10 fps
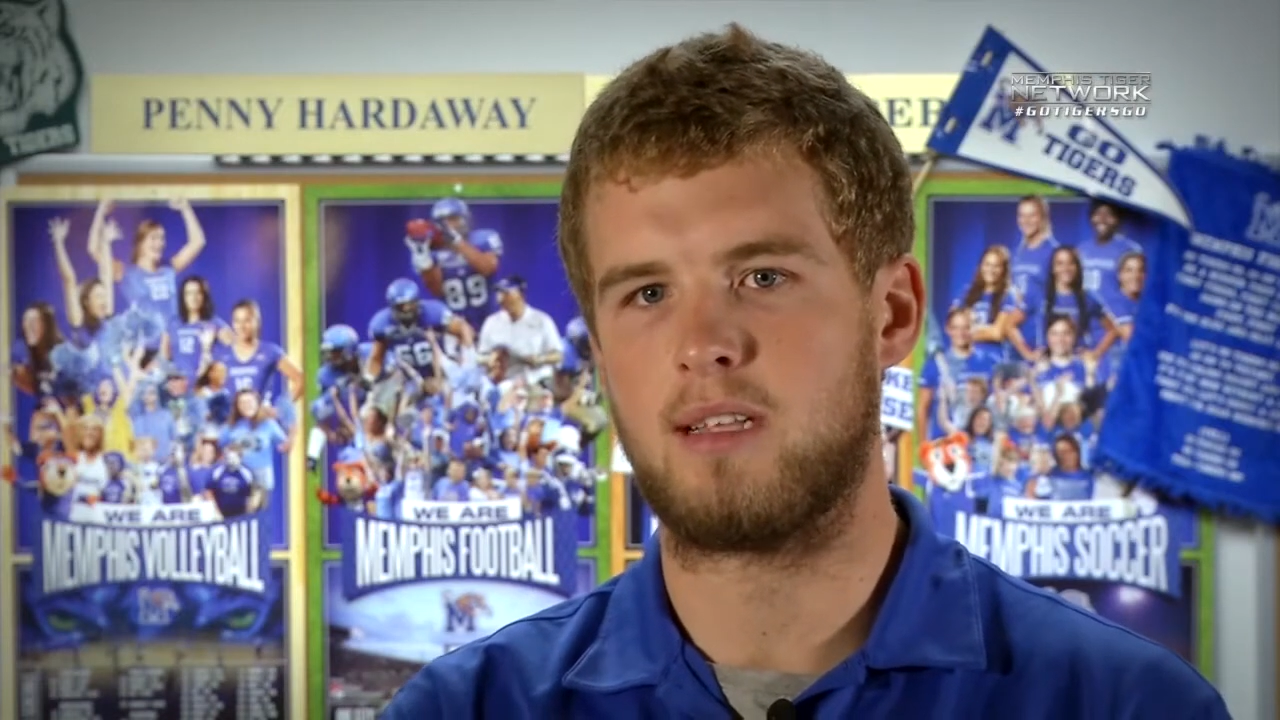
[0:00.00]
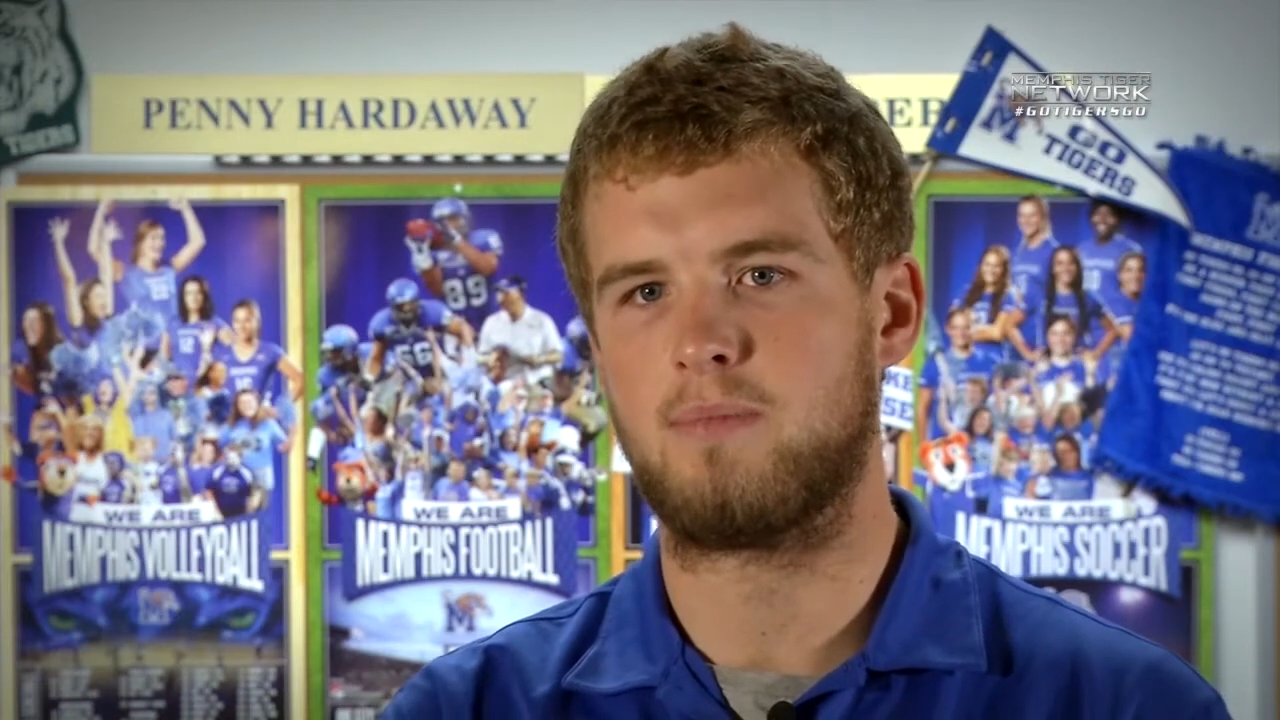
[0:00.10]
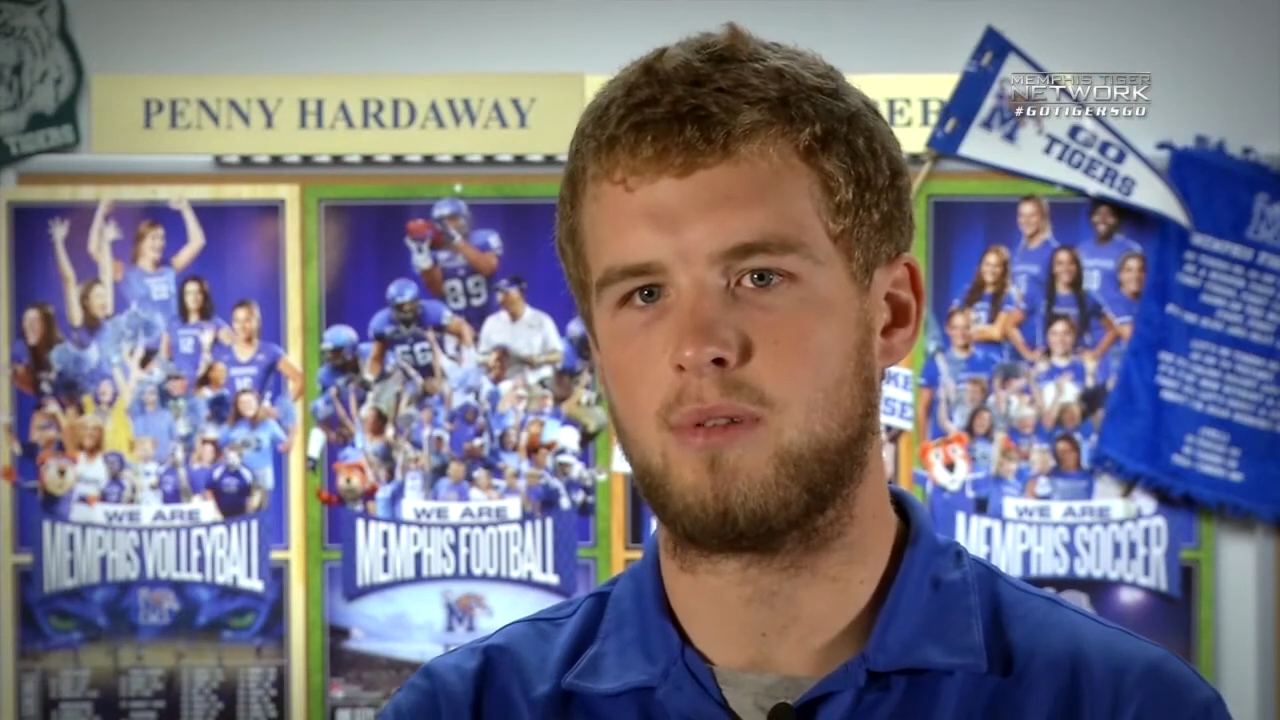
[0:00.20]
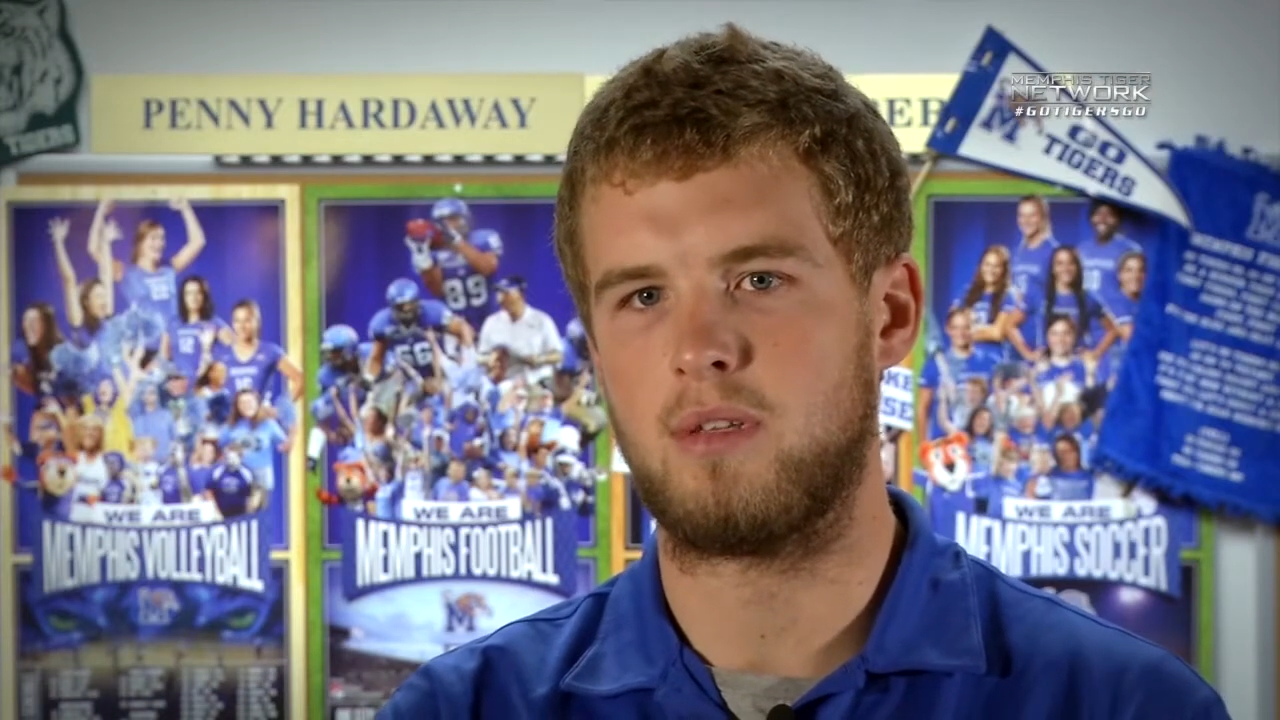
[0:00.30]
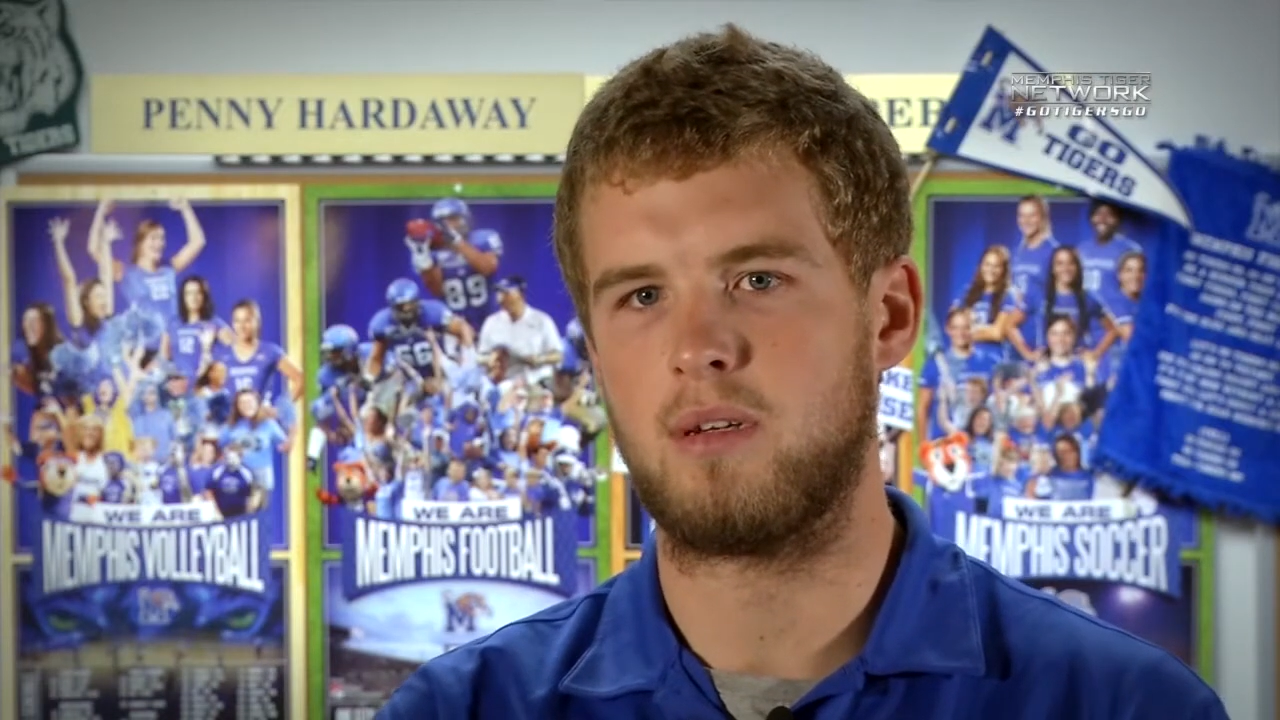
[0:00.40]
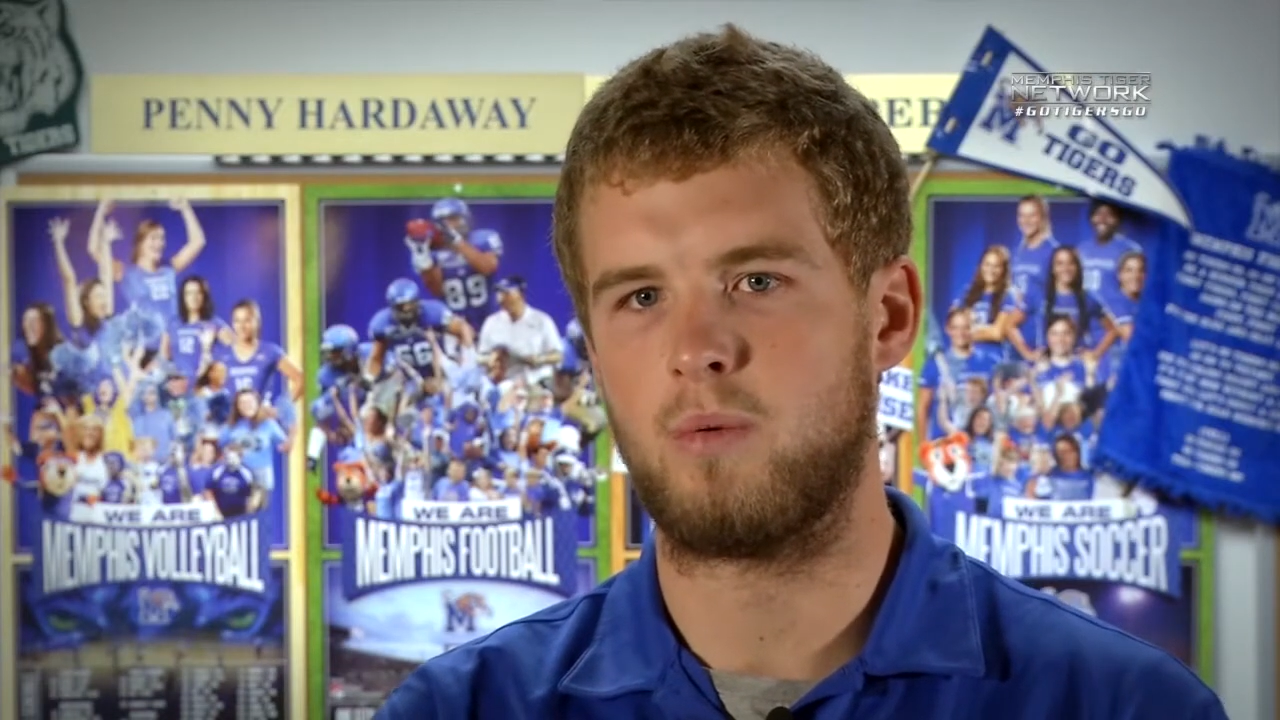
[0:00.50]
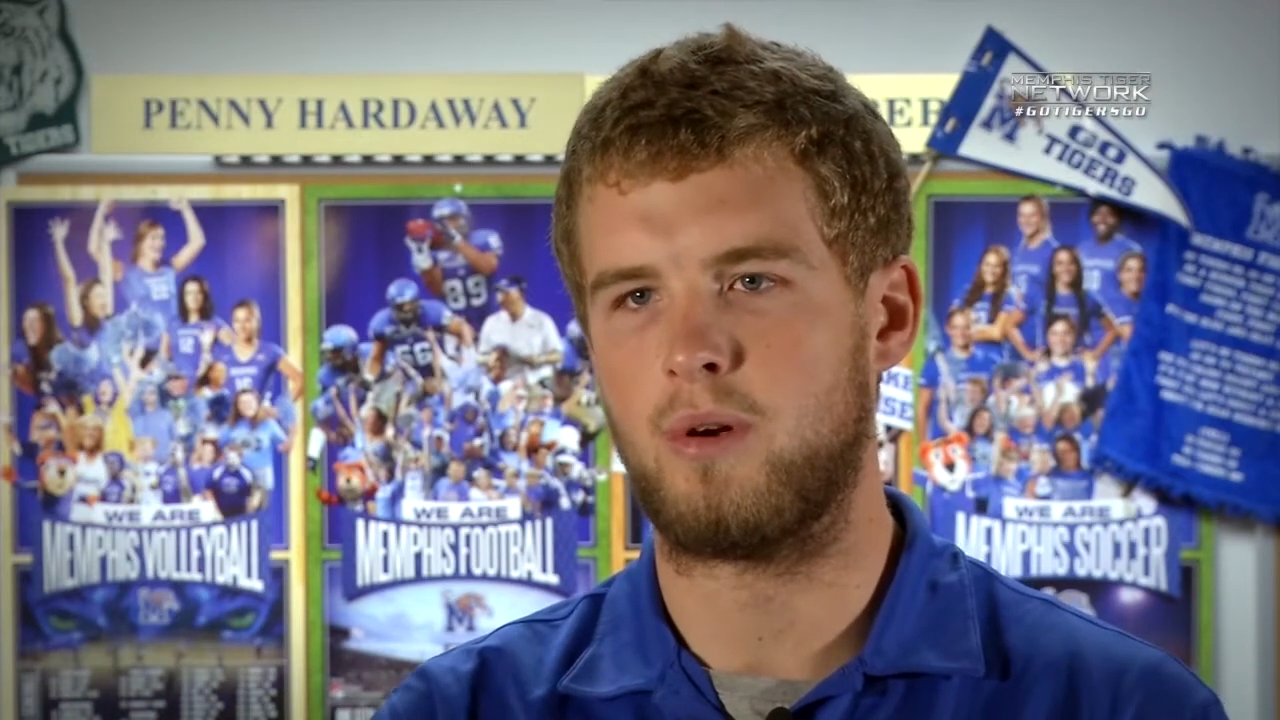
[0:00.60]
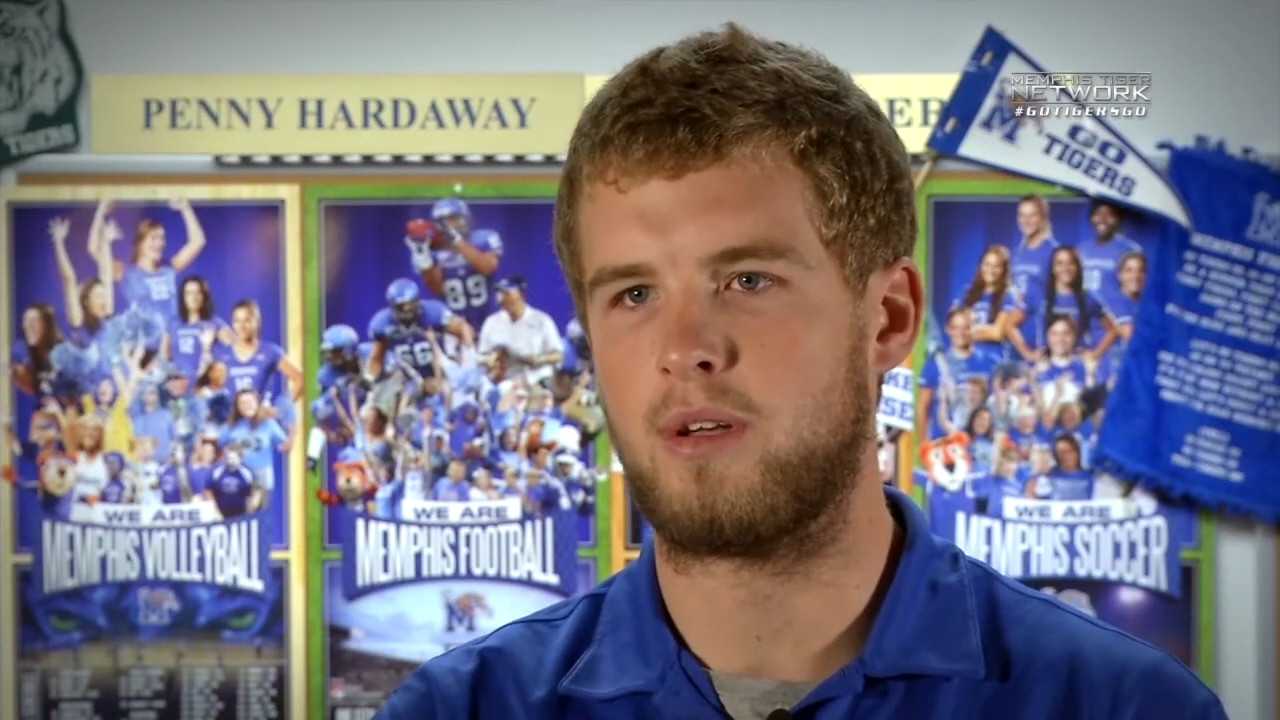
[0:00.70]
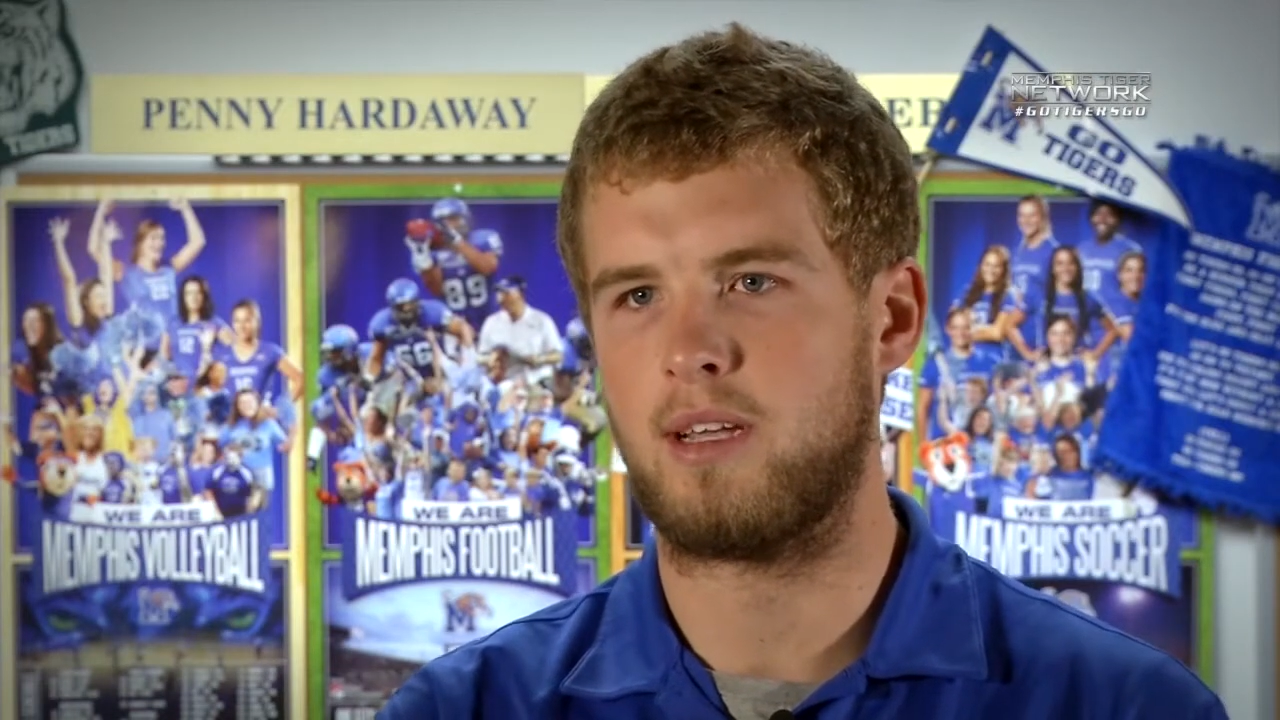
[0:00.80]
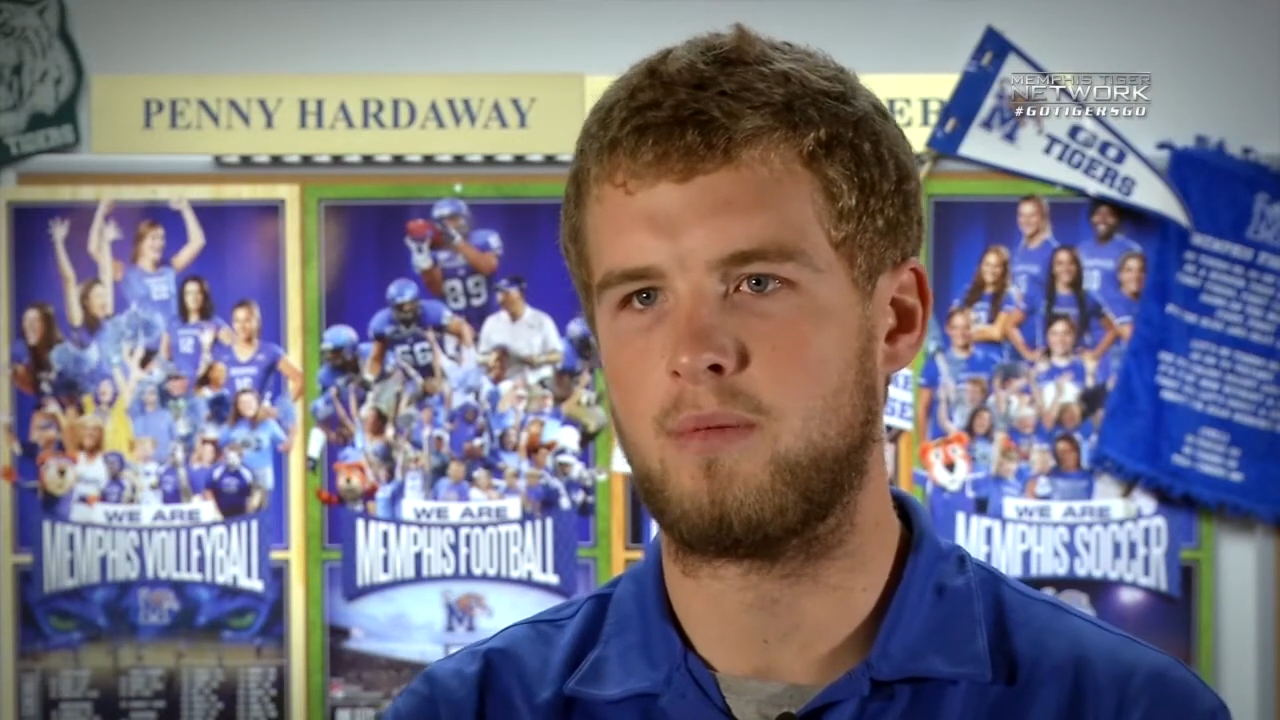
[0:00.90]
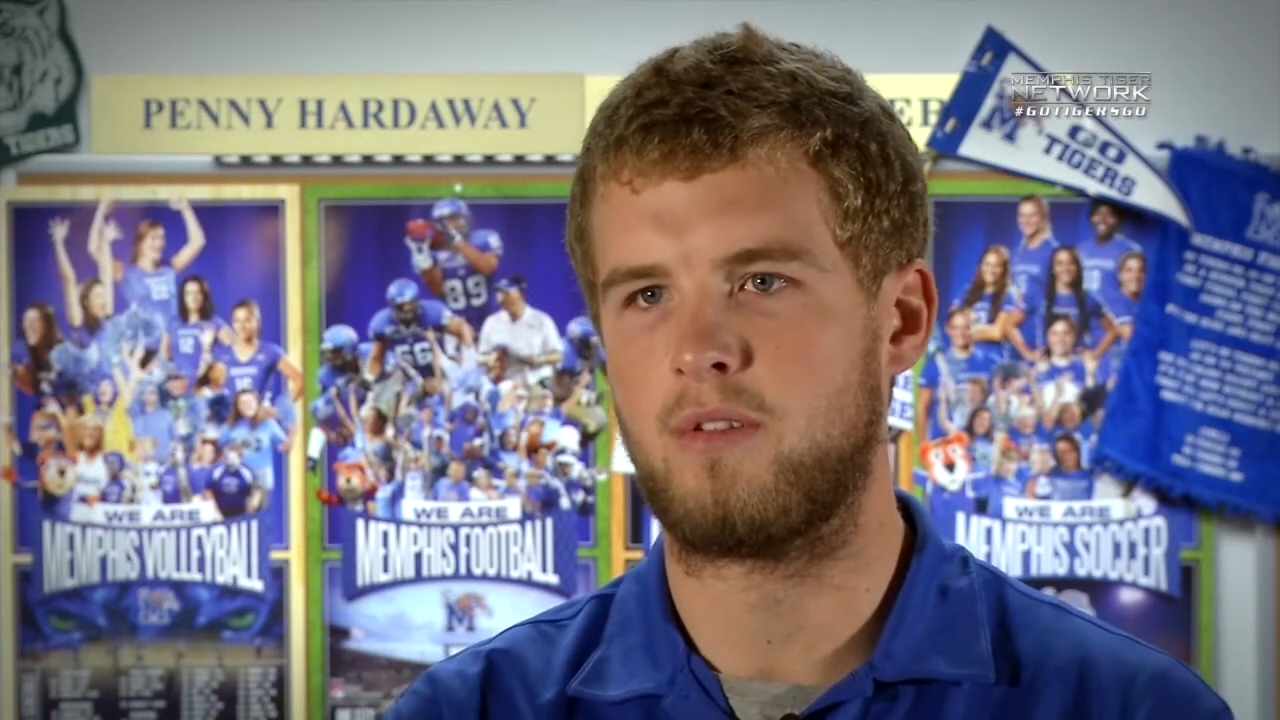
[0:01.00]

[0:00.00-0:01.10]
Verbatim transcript: that's put the work in